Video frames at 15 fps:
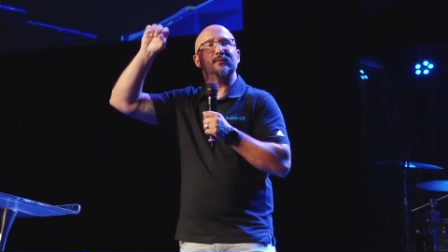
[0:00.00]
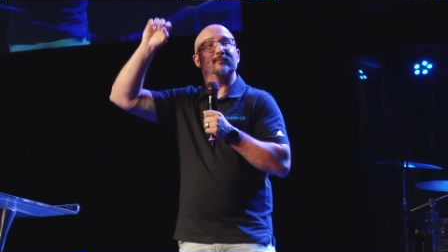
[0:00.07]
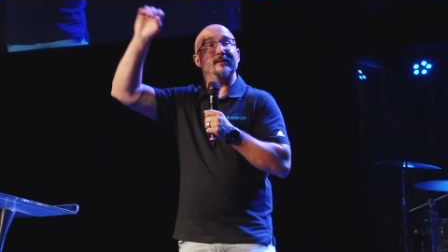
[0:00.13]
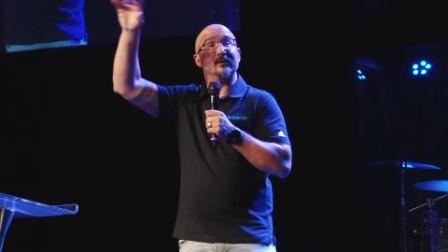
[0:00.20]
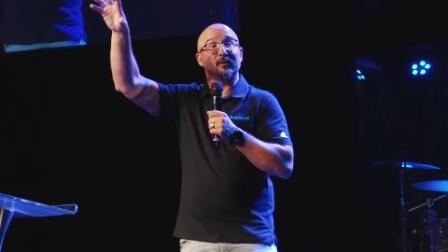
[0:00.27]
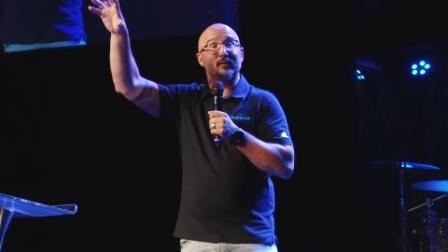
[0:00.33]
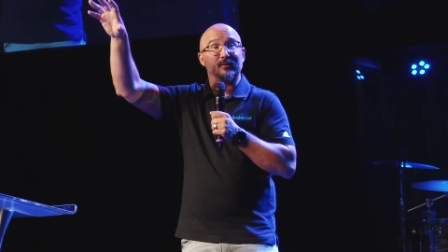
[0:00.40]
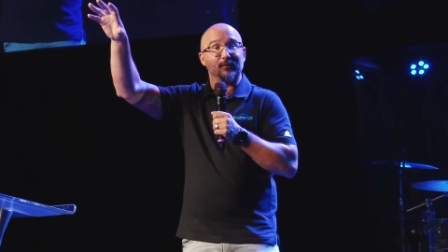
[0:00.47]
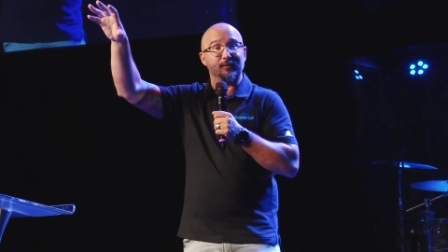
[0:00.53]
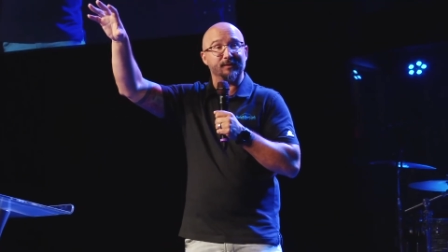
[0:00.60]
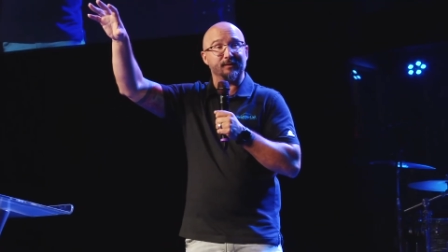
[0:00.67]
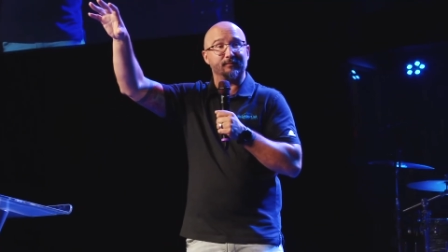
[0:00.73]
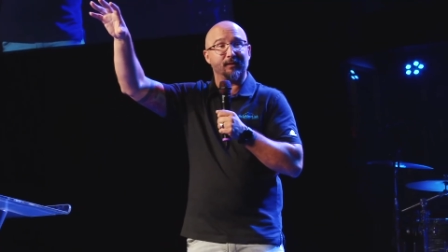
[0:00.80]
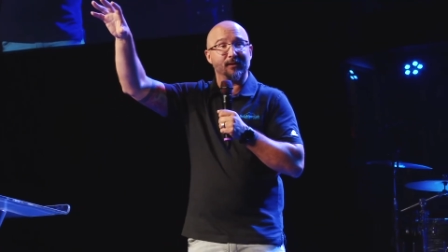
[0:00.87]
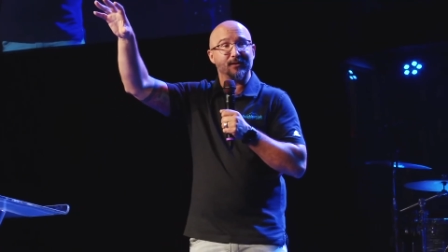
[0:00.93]
miracles
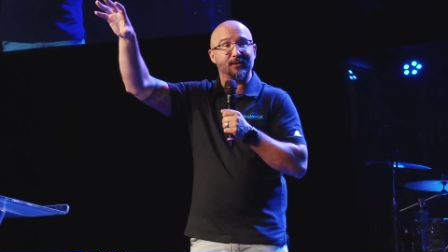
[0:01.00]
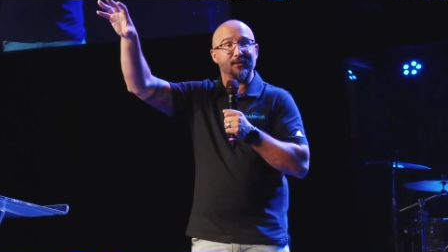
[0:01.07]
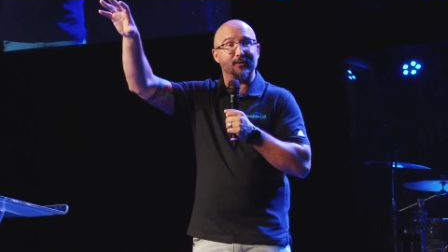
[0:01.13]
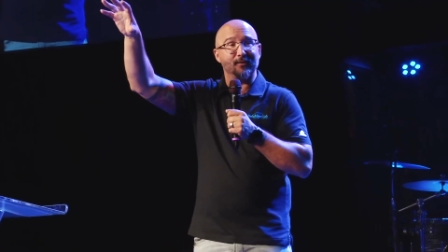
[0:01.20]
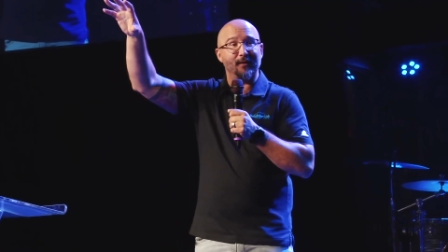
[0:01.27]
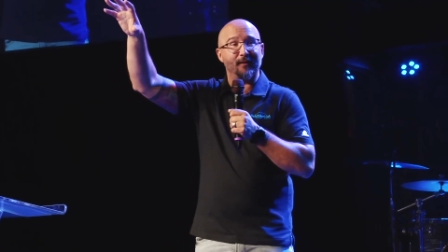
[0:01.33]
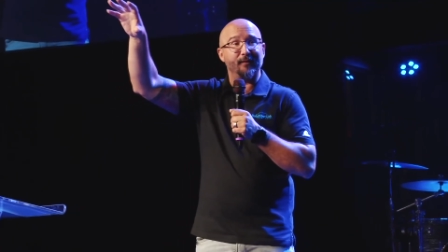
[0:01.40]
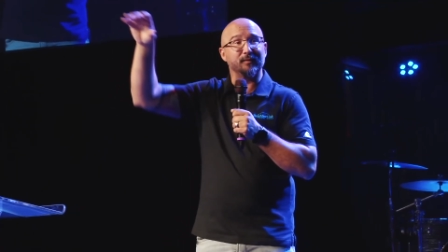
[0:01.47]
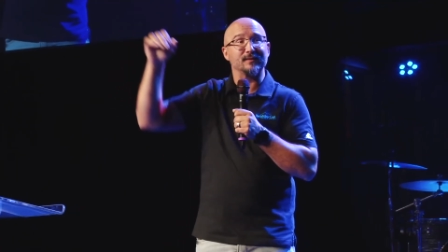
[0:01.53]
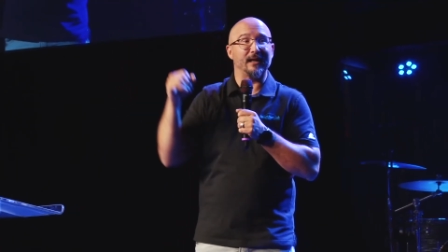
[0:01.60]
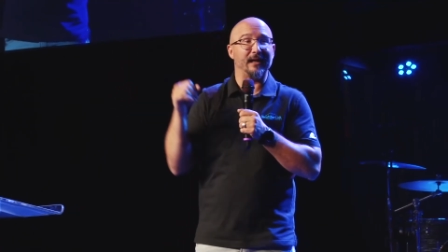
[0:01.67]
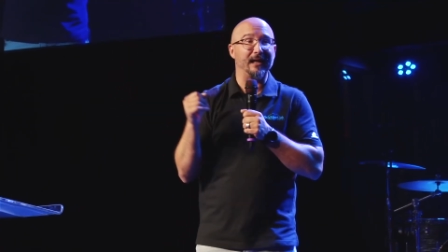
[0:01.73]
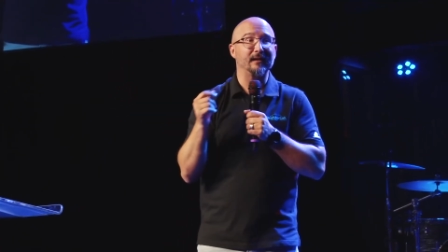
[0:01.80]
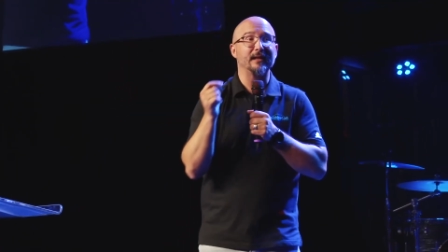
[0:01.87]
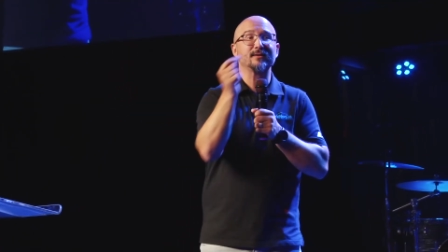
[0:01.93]
amongst you. And they'll say,
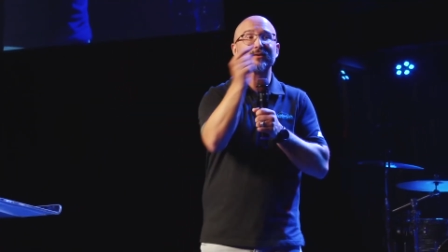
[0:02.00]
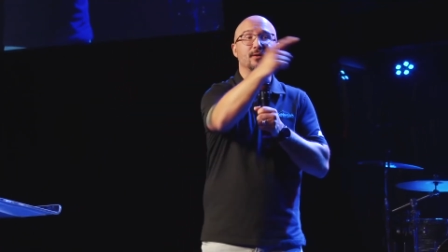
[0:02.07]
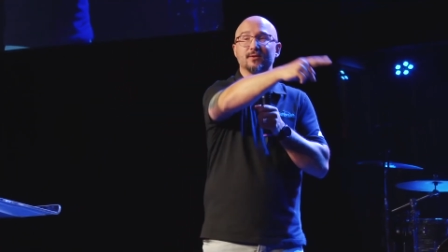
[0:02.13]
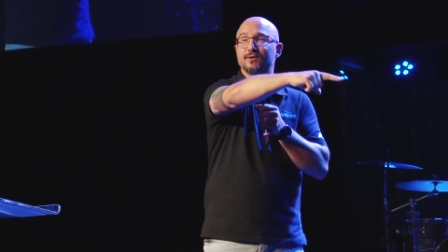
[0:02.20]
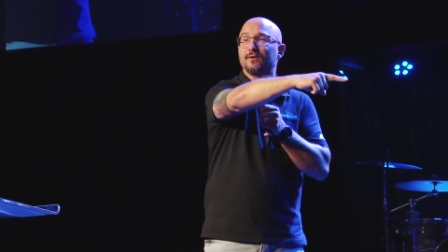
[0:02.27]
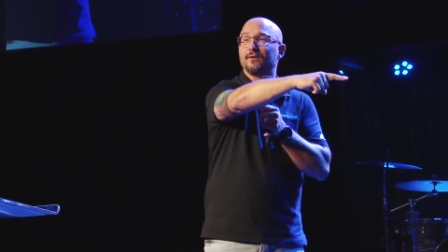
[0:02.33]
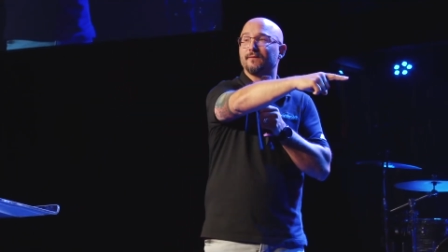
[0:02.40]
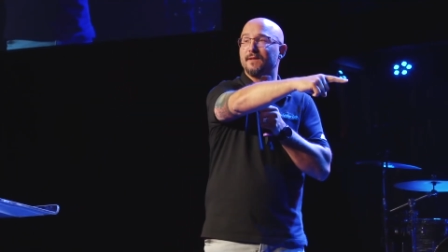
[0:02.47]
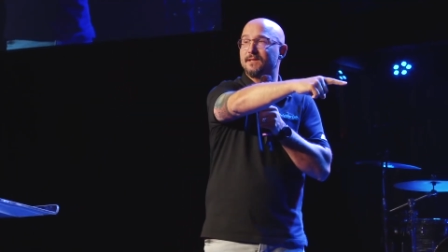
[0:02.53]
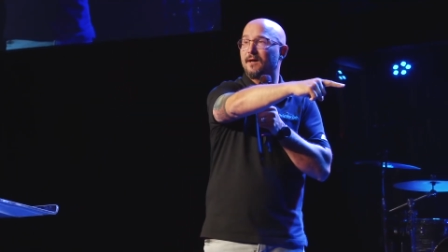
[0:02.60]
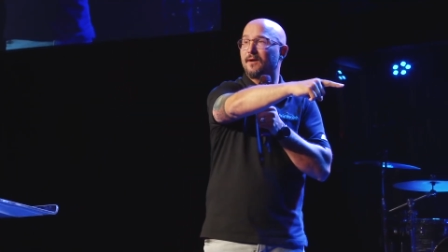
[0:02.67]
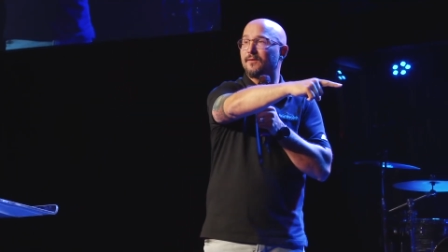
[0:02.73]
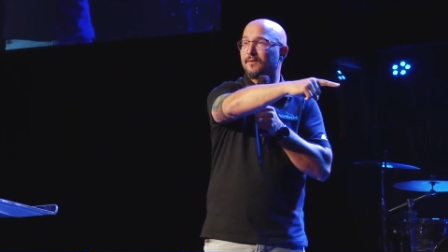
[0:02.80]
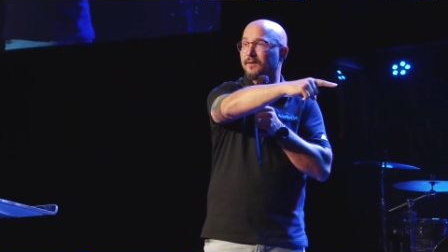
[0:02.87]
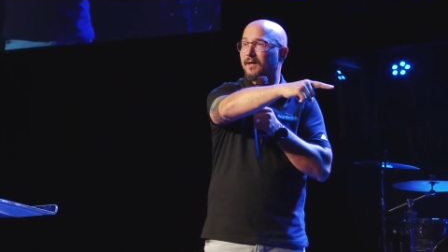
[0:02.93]
Hey, let's go serve these
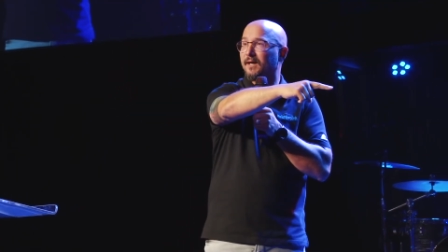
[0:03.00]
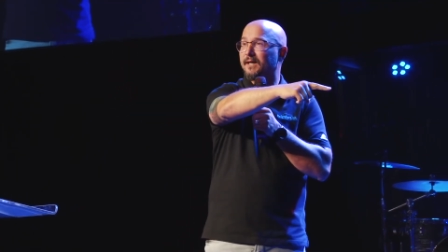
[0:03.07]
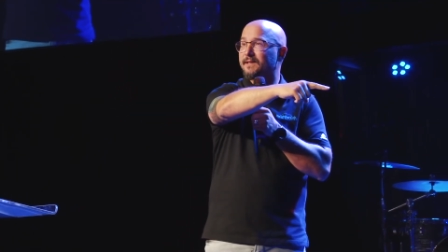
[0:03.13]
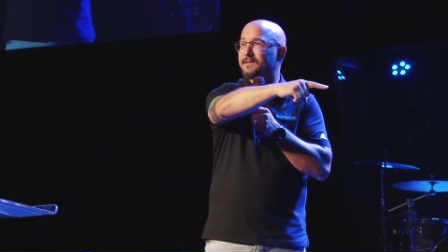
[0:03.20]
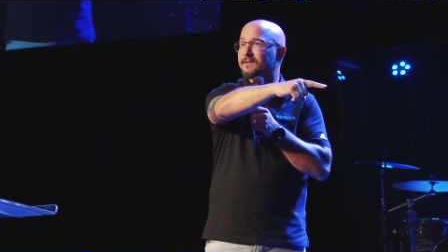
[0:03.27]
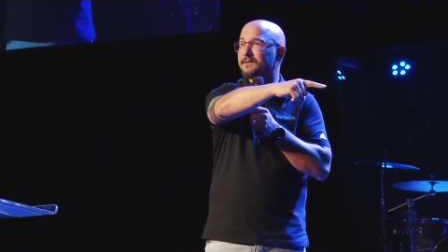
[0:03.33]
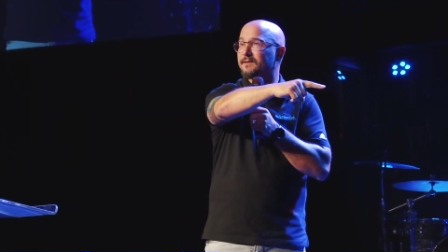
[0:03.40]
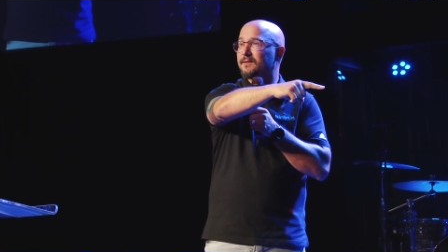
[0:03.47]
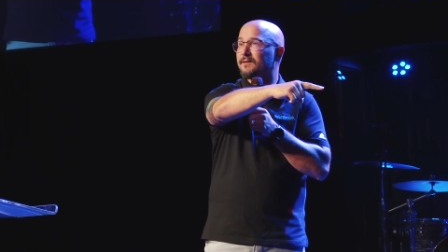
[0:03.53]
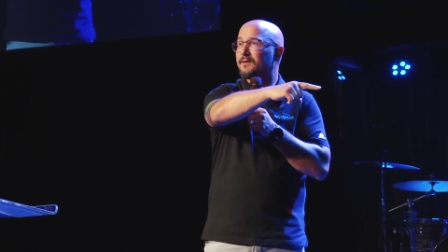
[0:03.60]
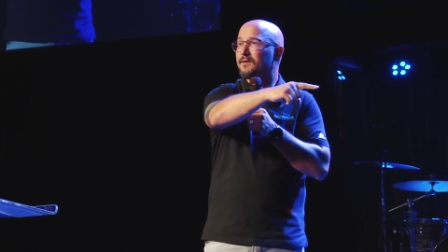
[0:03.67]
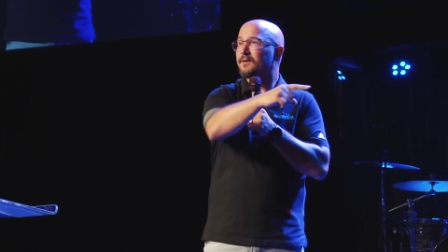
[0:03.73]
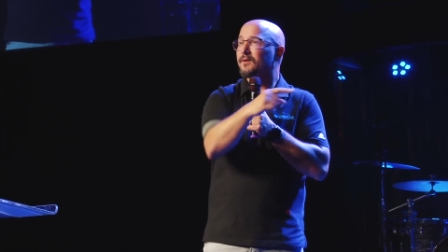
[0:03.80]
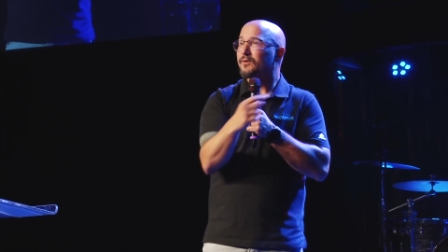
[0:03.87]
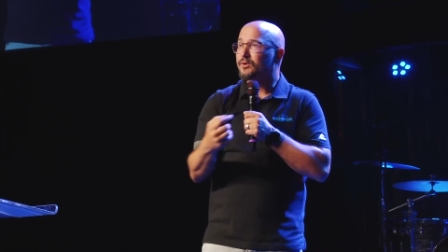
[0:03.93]
other gods.
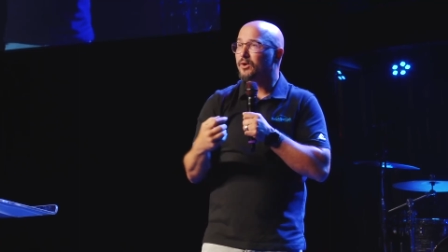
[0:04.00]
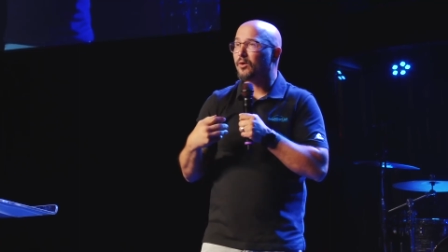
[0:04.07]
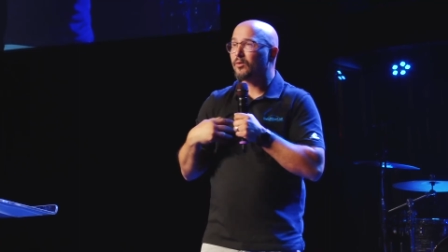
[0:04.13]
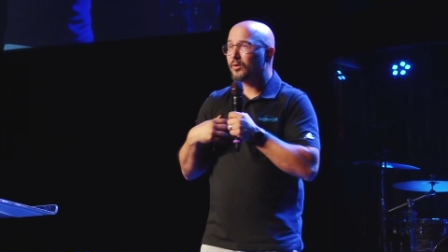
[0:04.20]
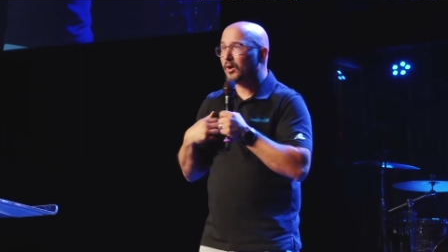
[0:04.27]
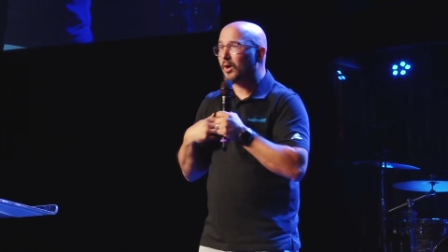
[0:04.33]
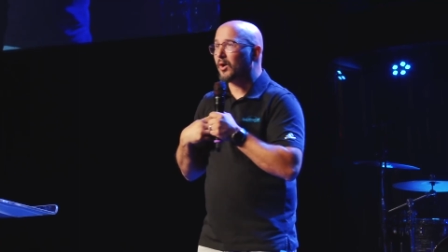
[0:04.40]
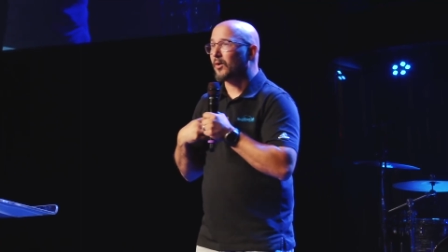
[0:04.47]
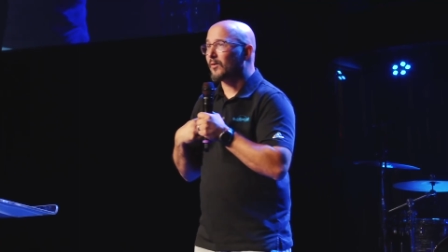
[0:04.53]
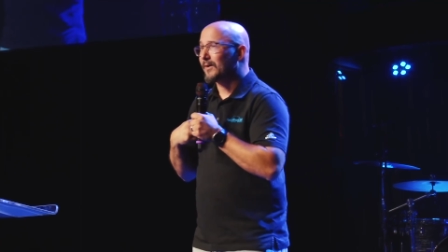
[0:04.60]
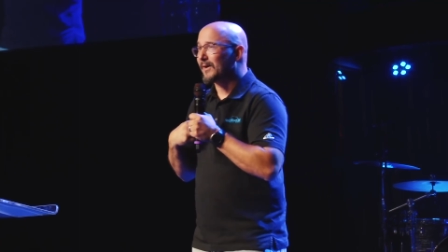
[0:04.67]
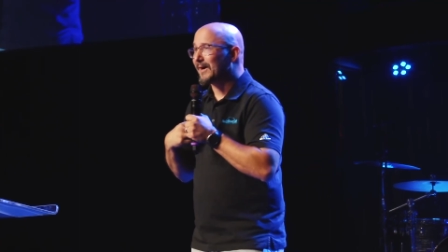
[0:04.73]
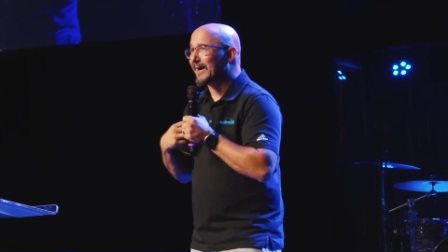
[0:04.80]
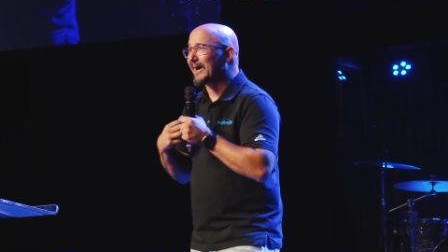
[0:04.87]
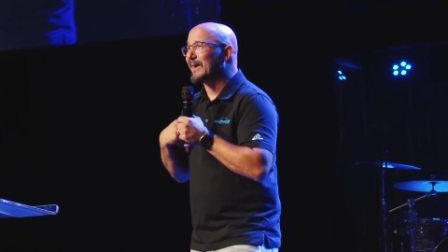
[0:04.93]
Don't go.
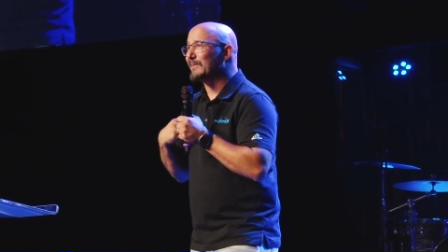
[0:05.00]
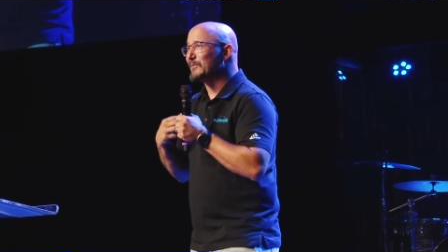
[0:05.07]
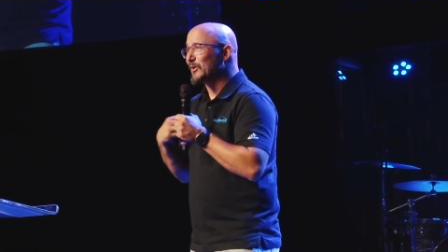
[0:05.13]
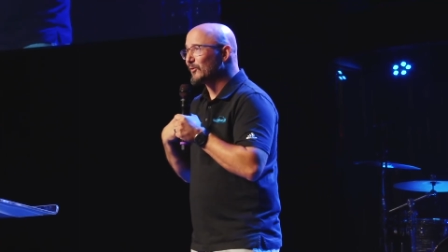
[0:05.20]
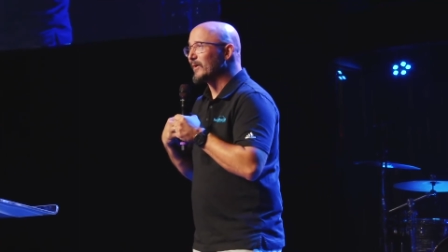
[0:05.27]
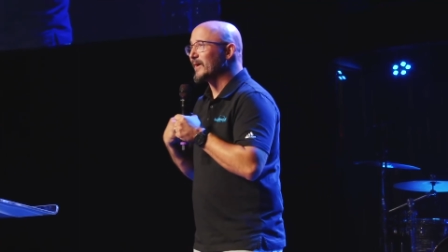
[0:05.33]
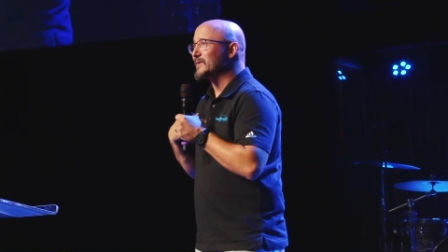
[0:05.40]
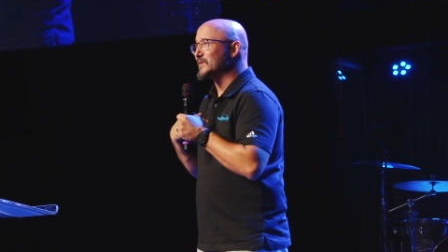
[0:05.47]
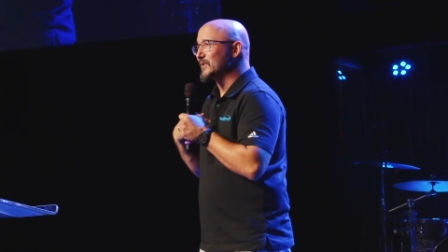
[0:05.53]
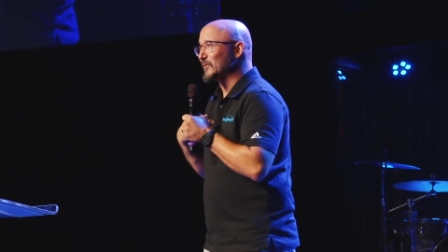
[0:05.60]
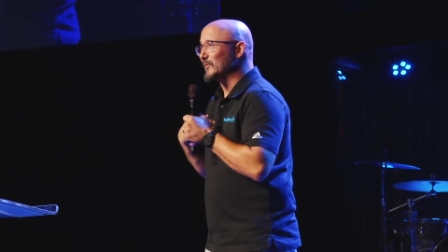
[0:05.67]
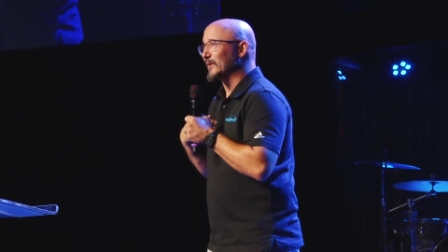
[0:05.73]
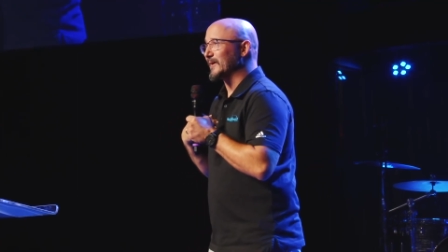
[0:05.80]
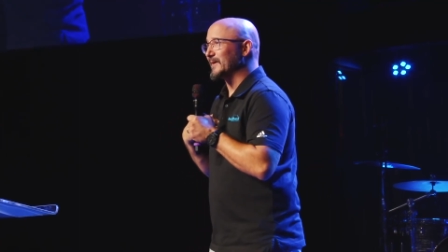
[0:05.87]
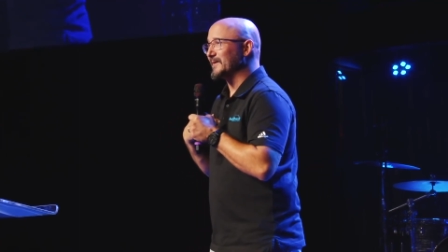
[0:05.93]
I'm your
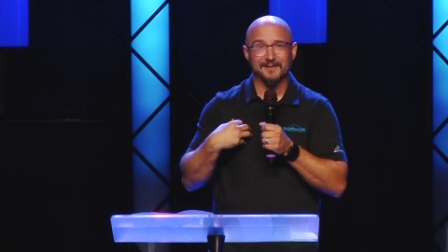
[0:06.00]
rescuer.